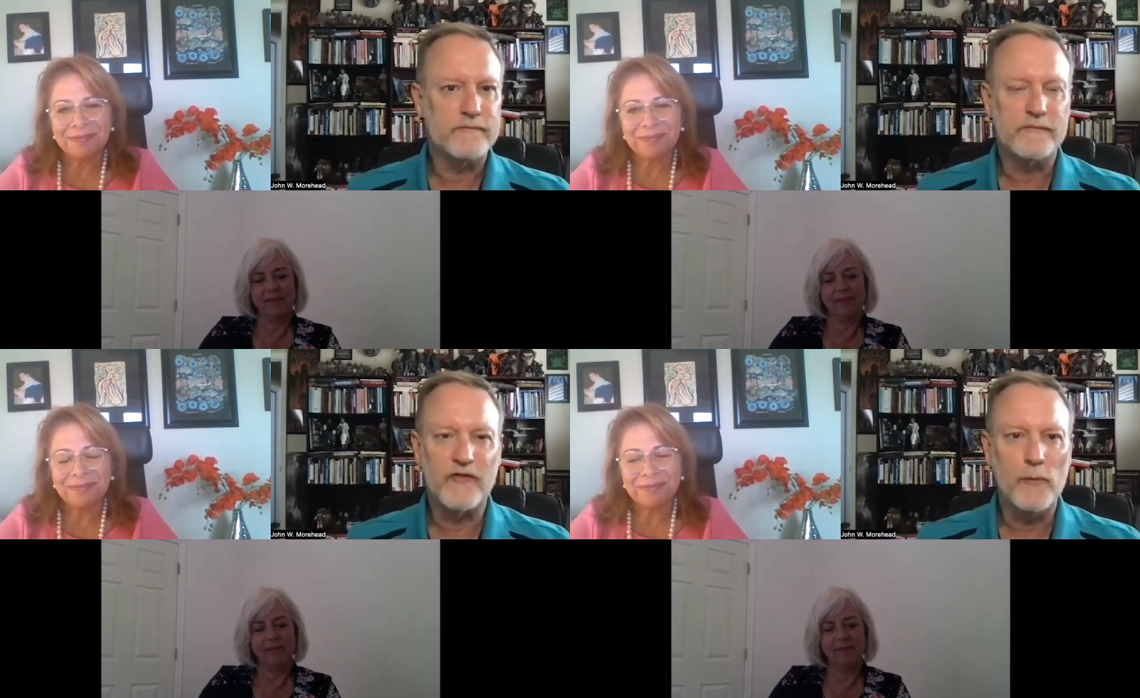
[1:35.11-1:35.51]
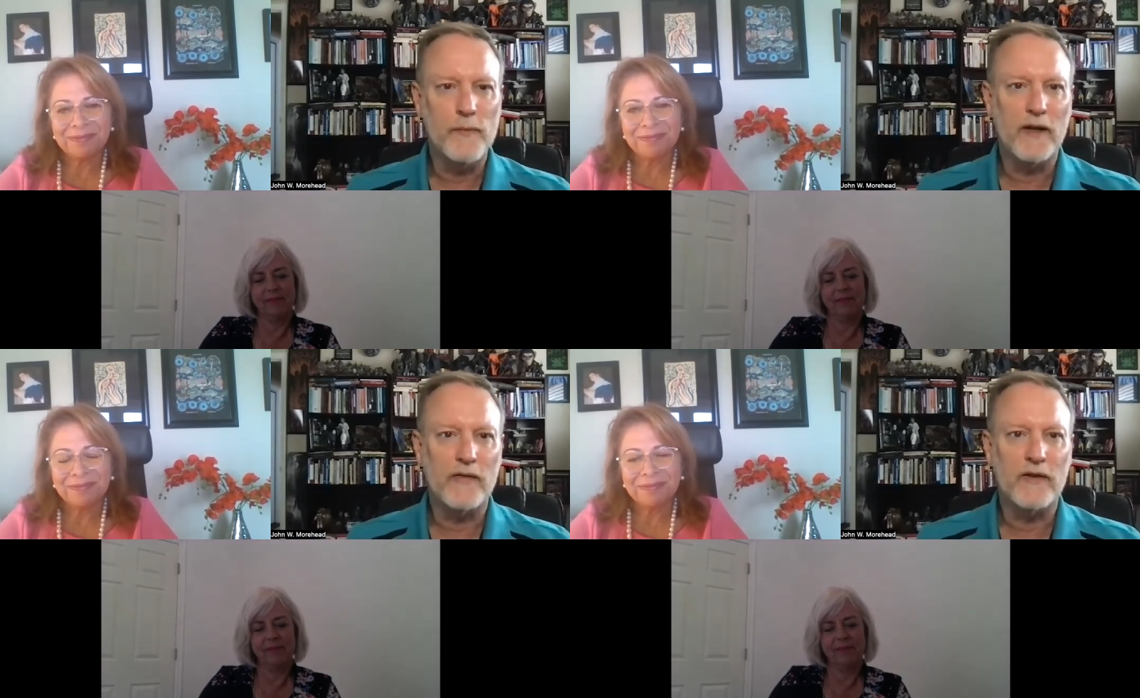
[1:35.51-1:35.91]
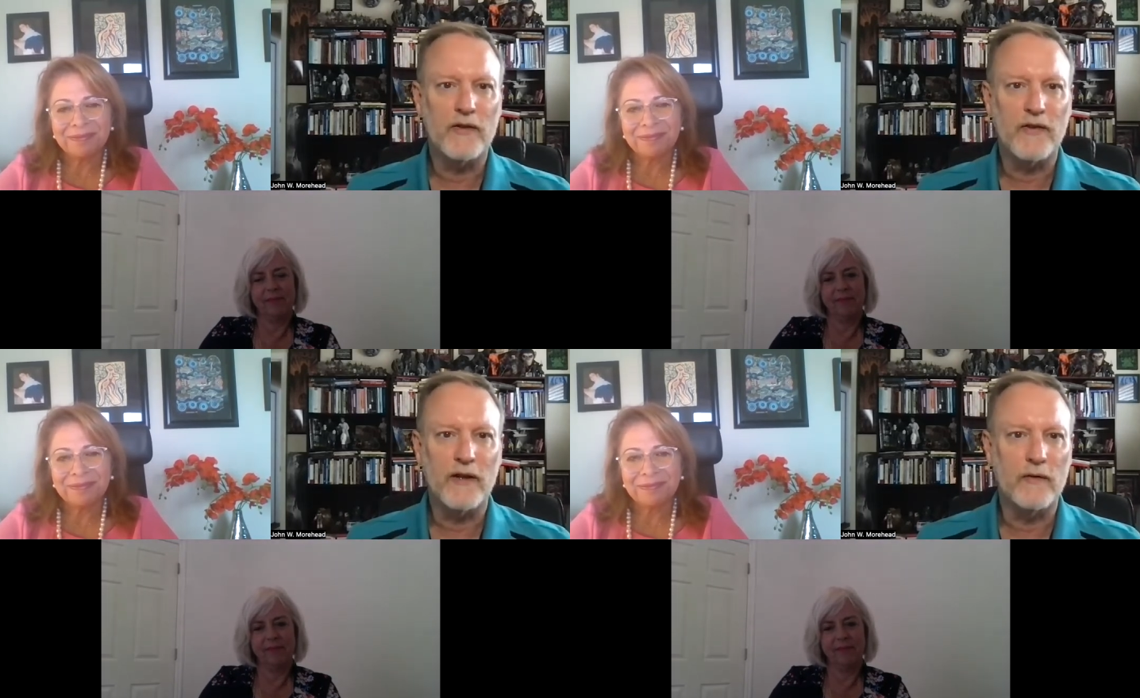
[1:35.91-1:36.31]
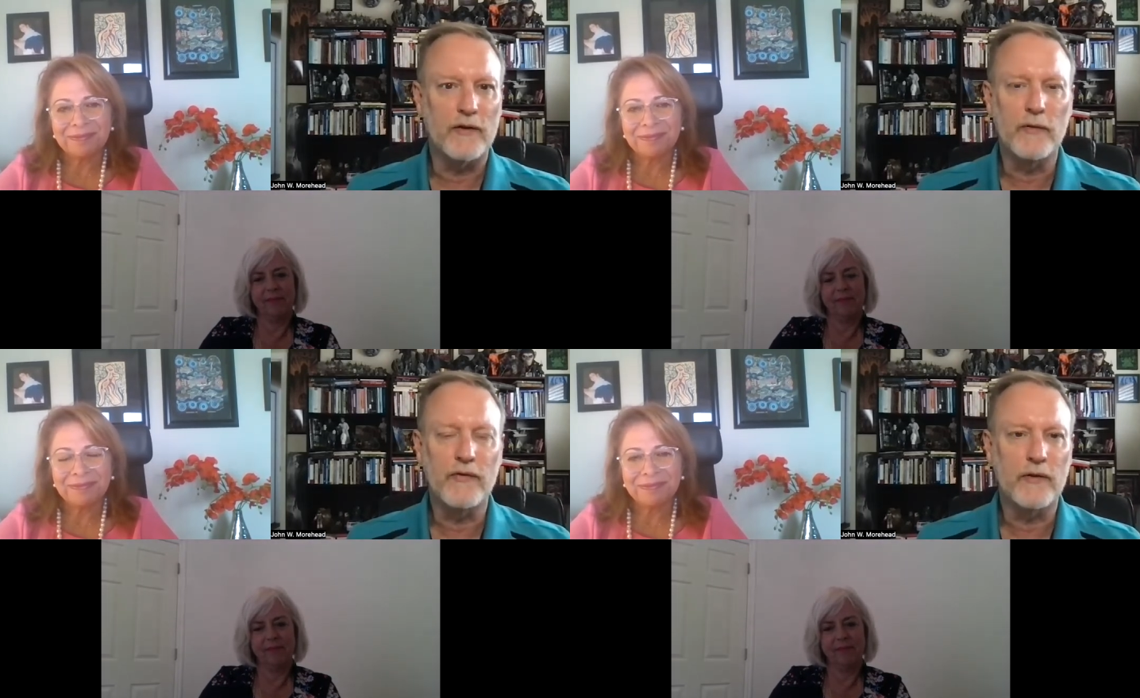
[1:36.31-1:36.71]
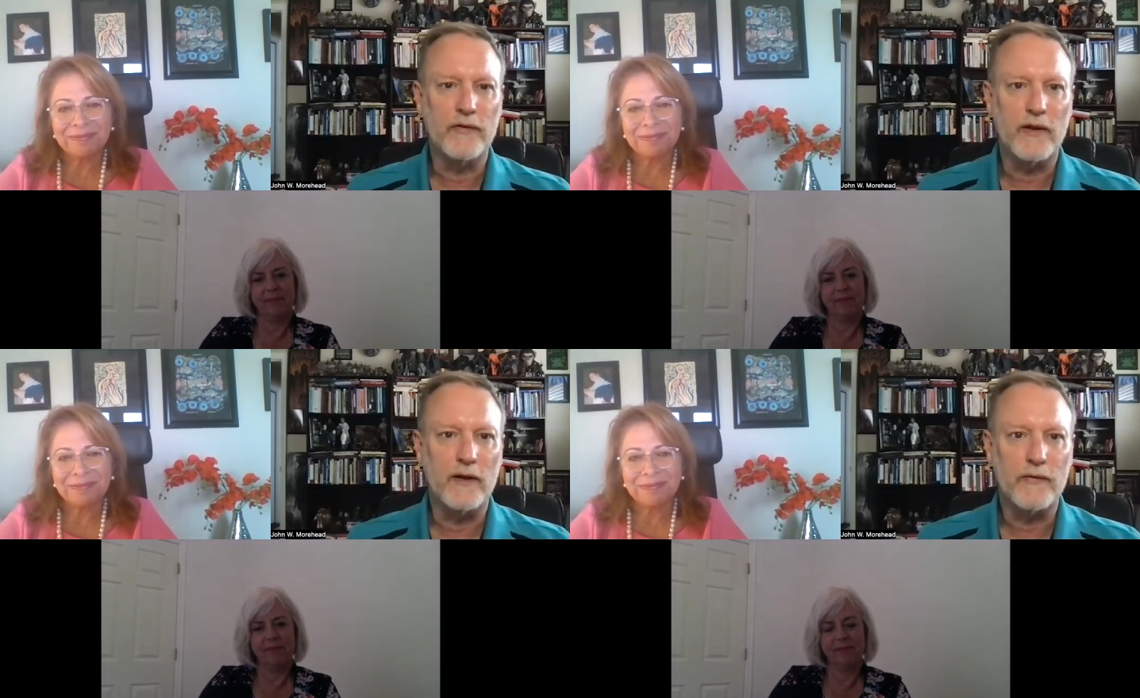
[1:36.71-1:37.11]
Speaker 1: few minutes and just introduce
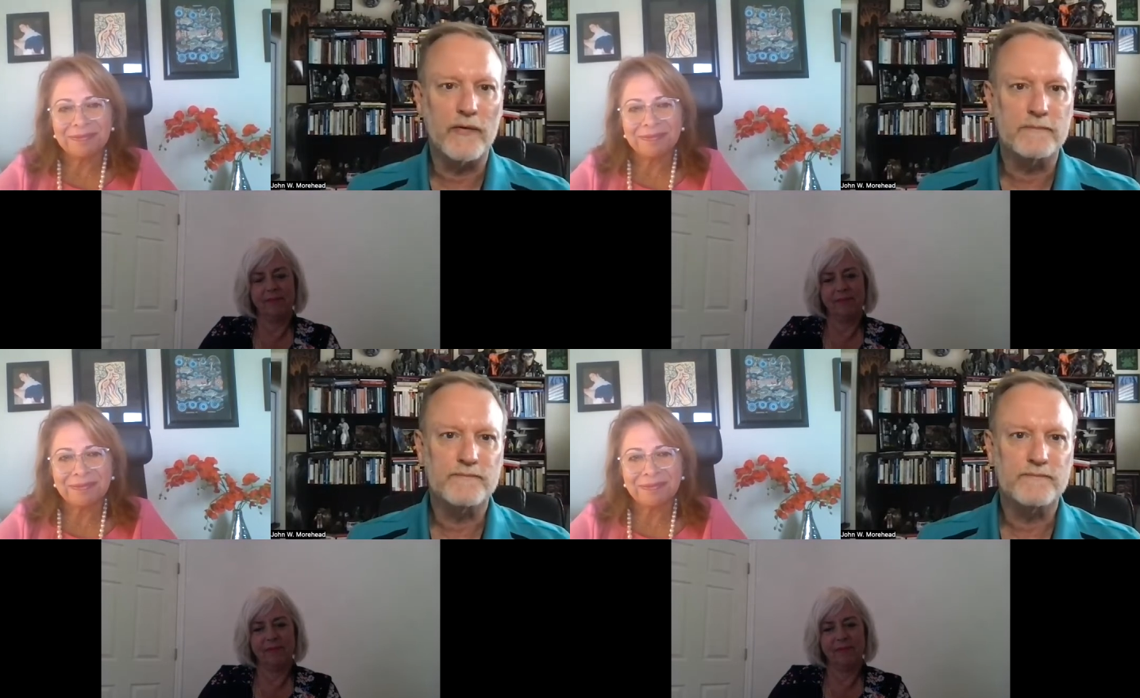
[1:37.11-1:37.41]
yourselves?